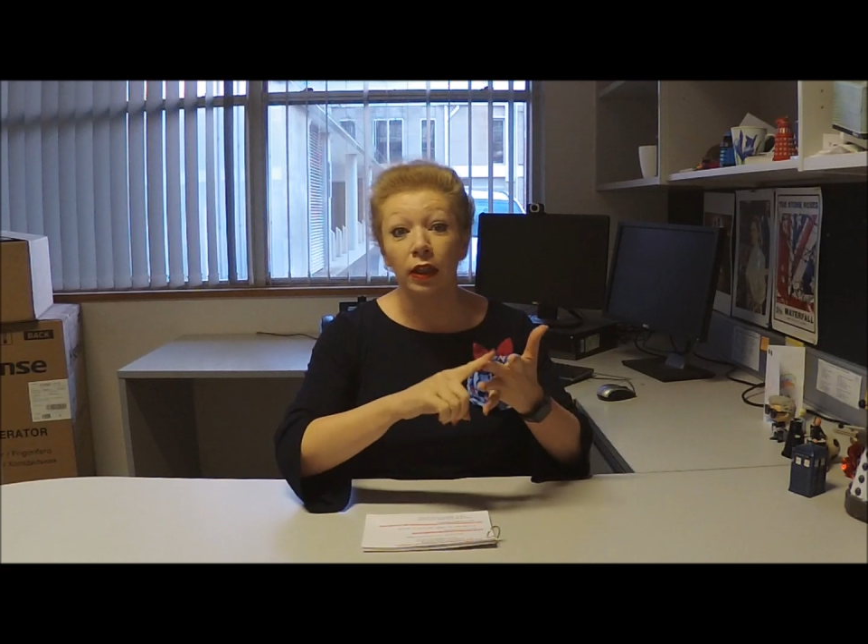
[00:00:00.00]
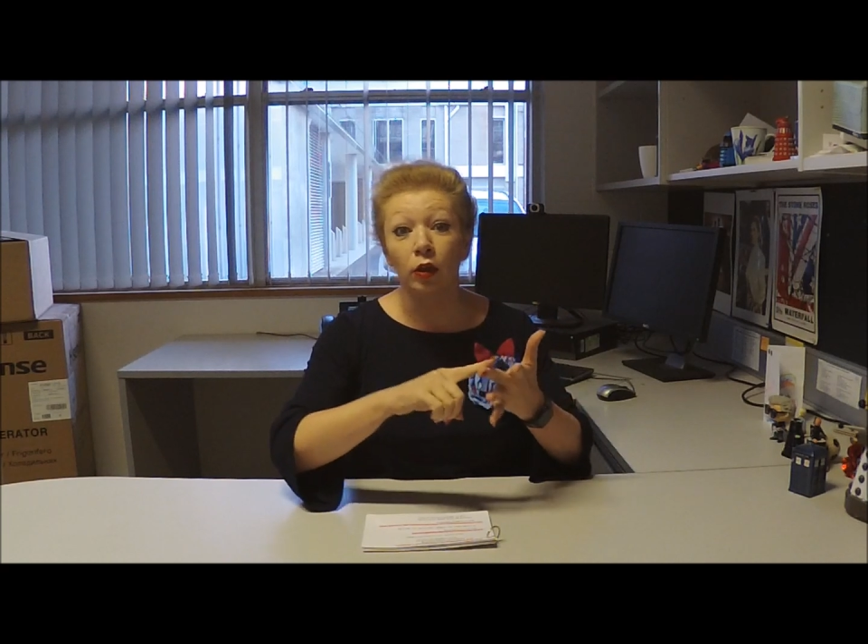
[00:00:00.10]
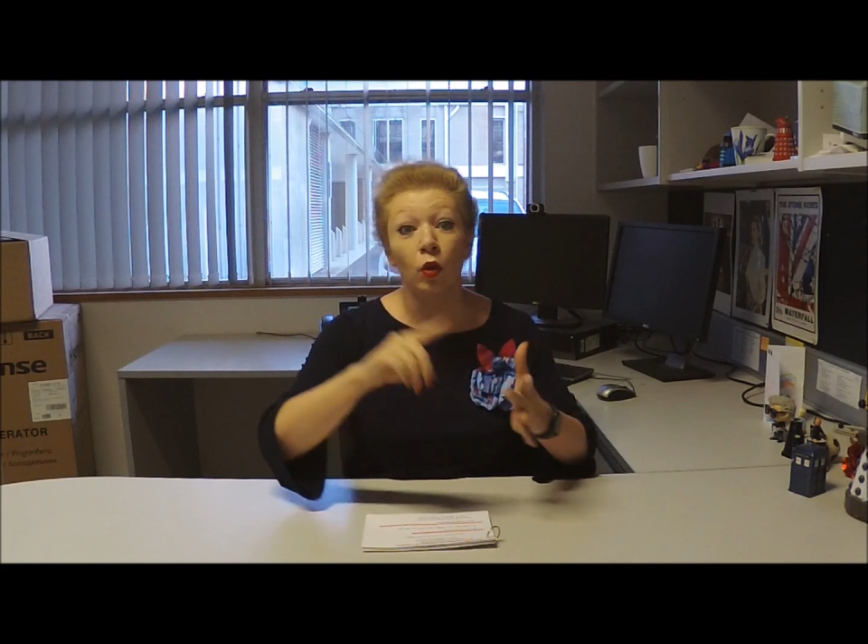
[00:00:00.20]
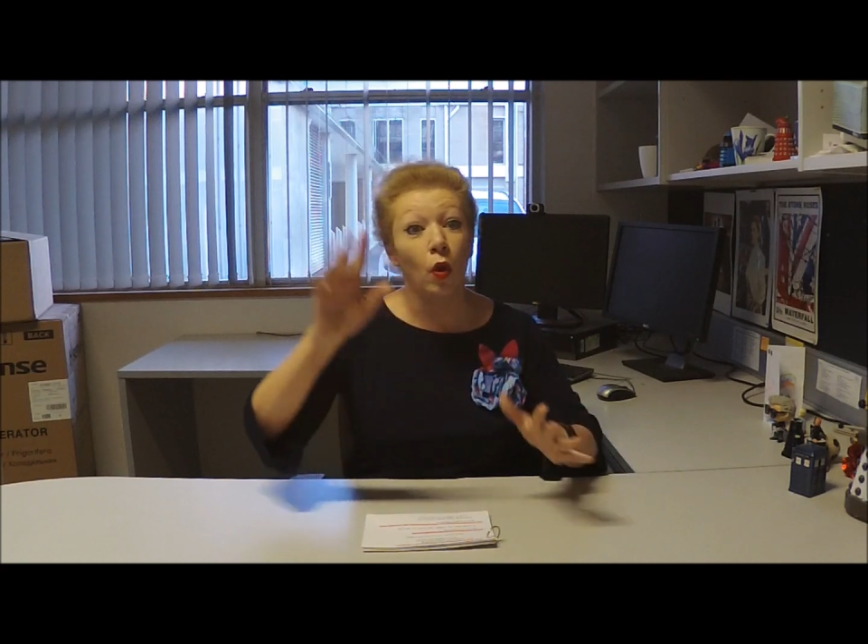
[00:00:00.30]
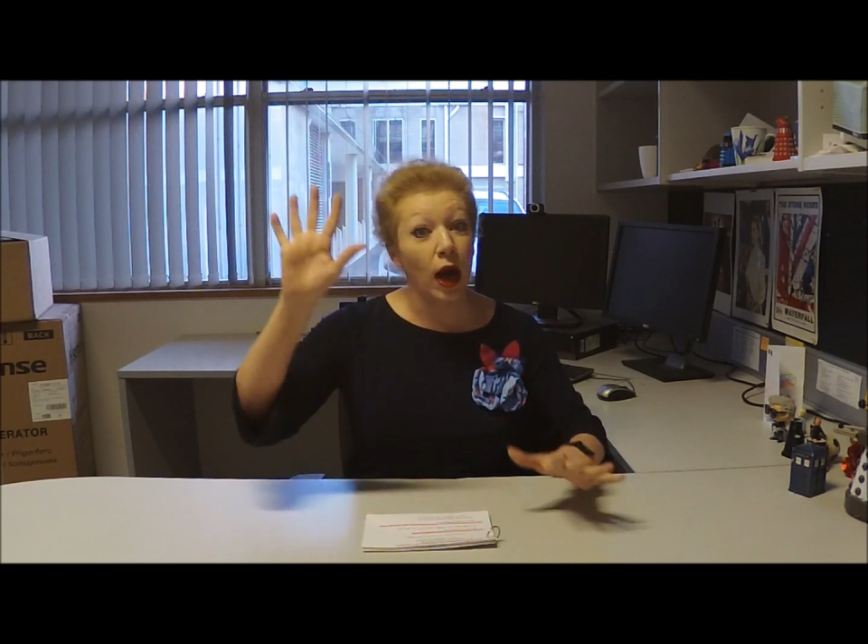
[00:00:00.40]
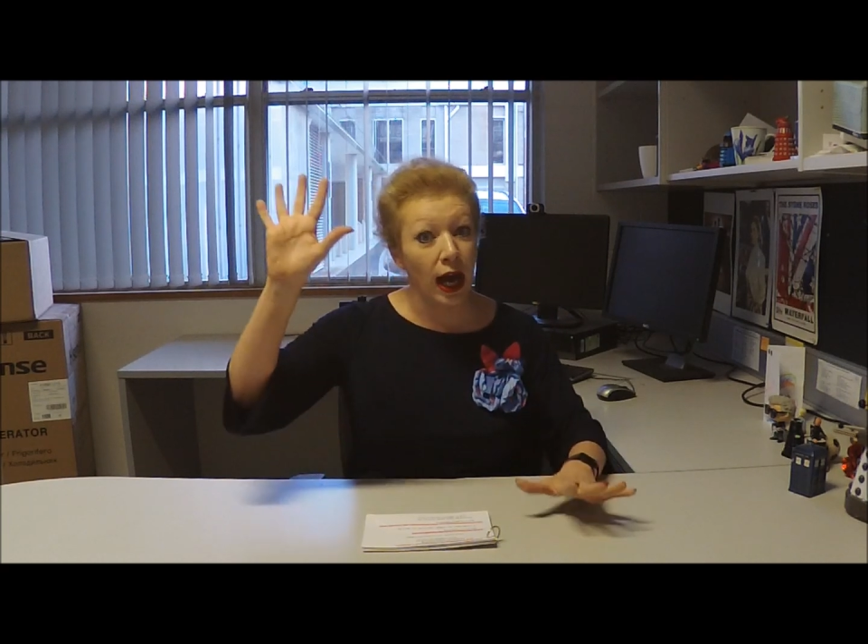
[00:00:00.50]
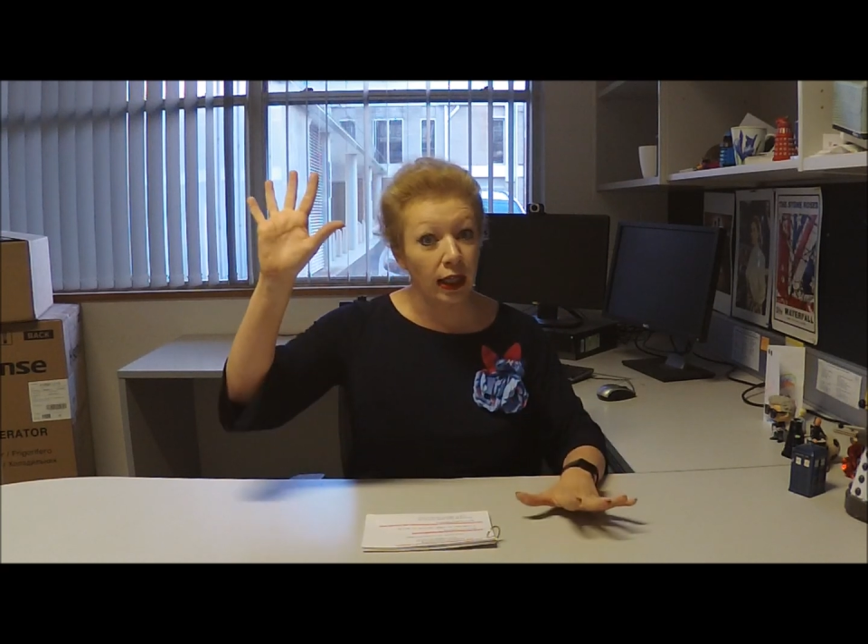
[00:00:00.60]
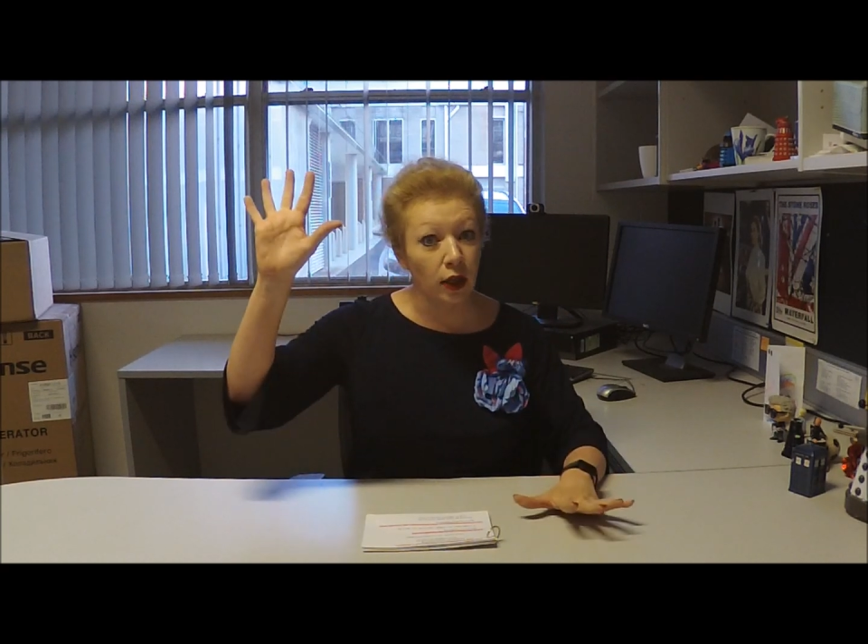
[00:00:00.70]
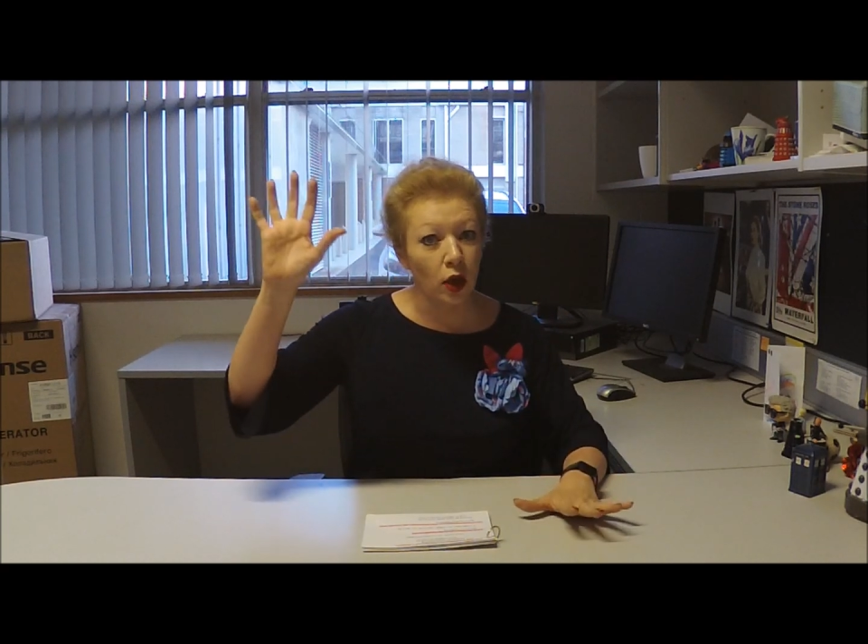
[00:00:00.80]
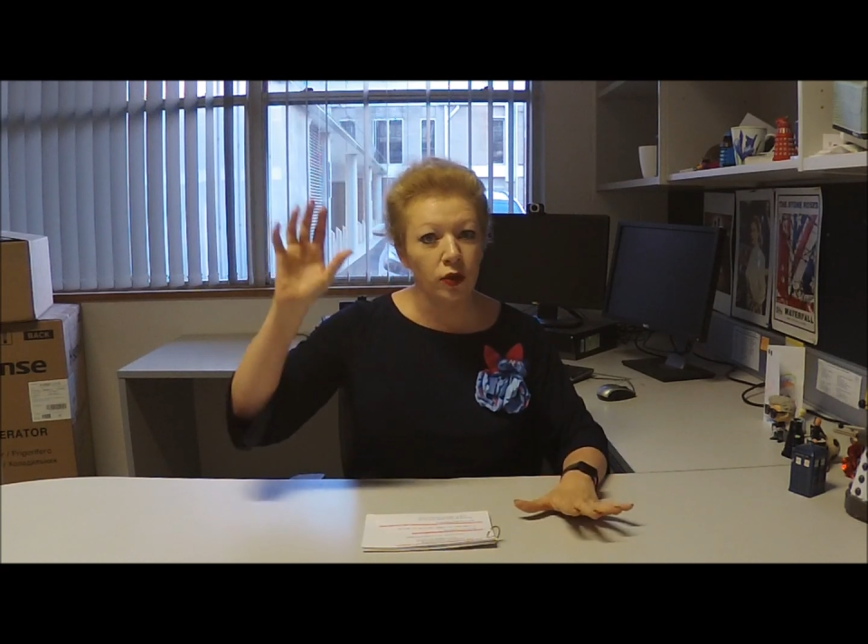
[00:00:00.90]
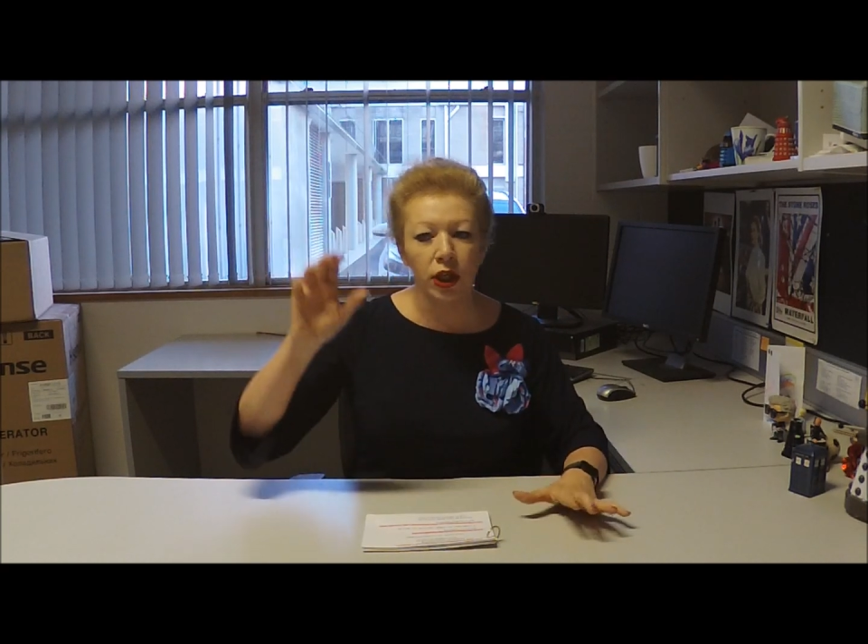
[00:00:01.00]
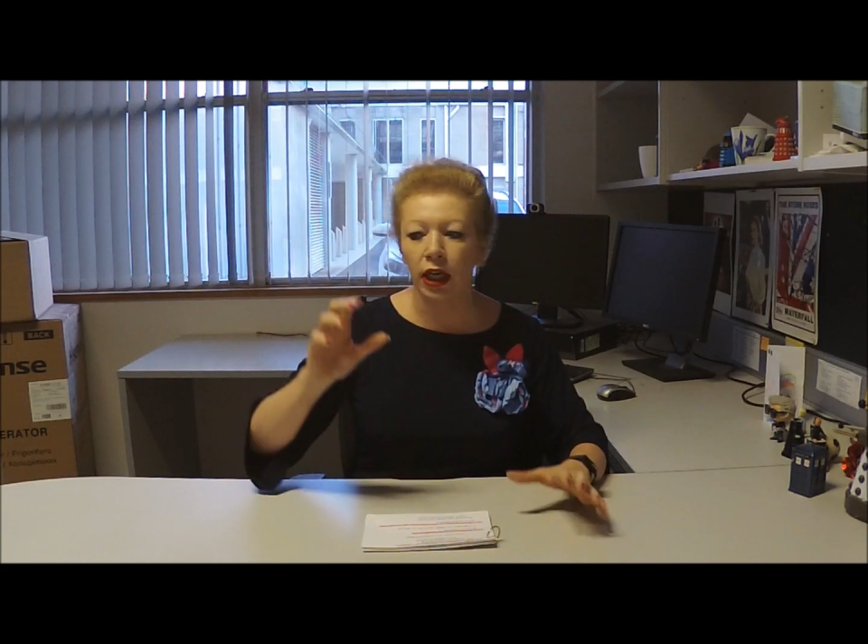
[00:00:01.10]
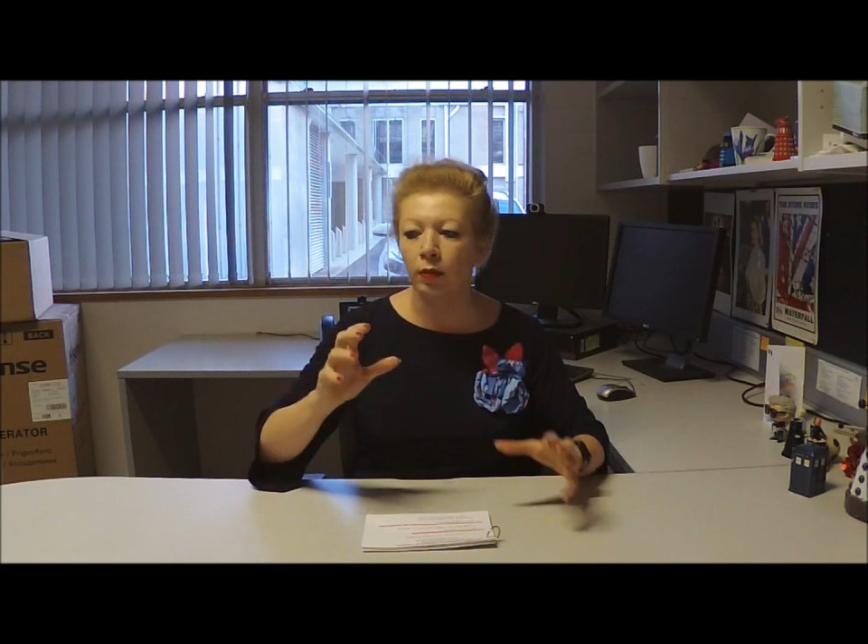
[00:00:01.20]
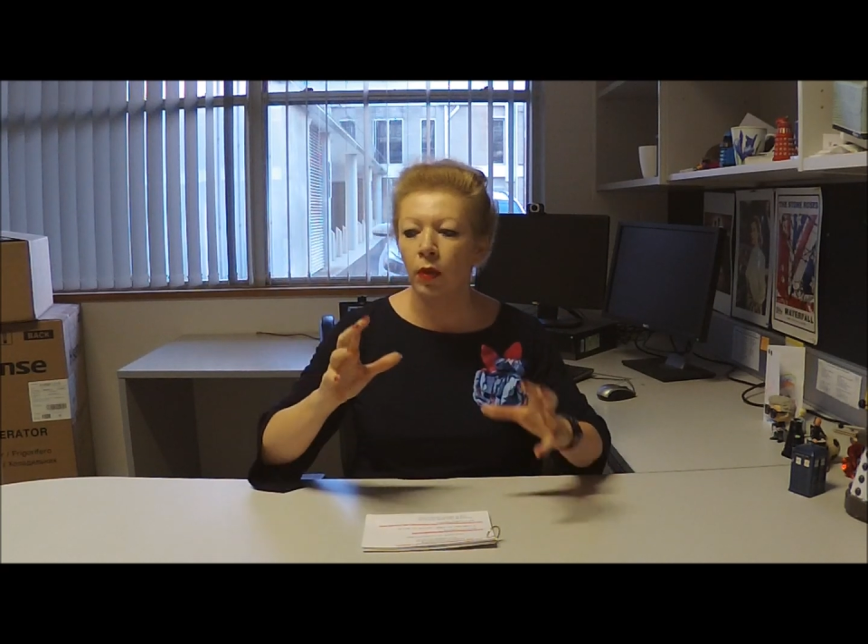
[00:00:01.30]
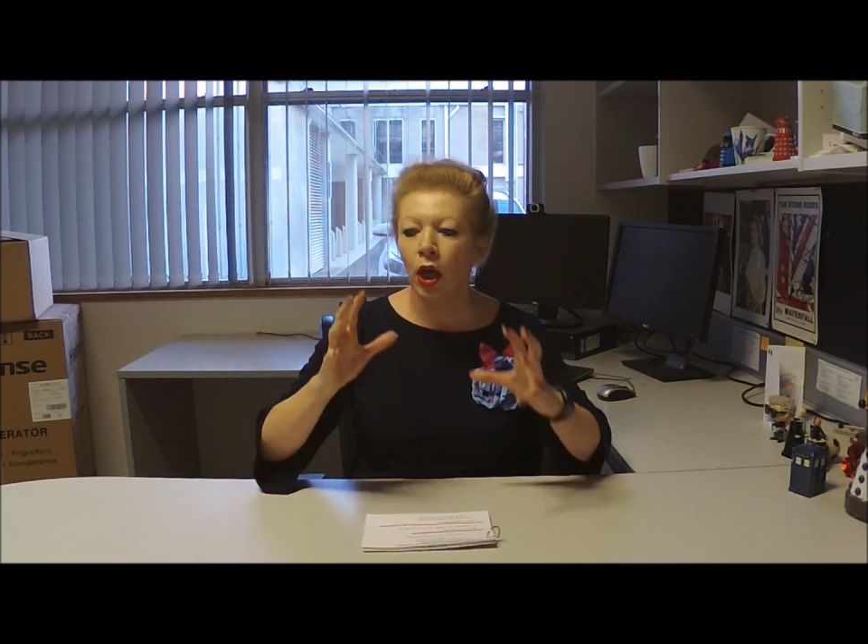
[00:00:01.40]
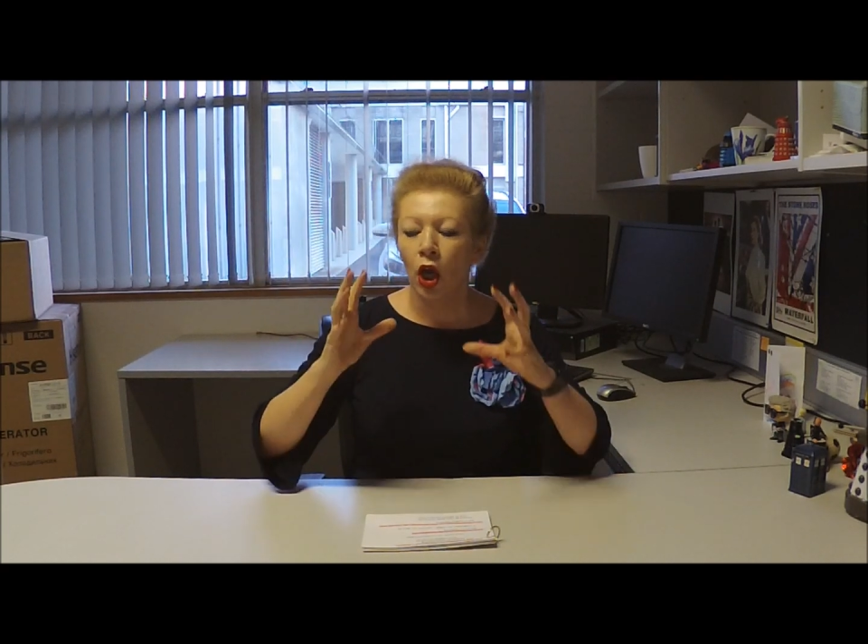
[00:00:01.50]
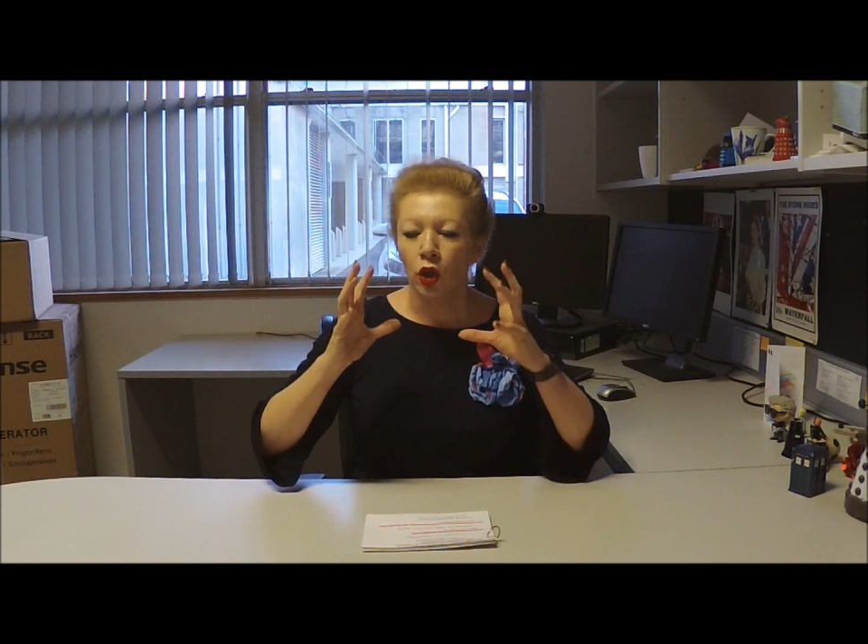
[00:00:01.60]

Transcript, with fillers: and law, hello team,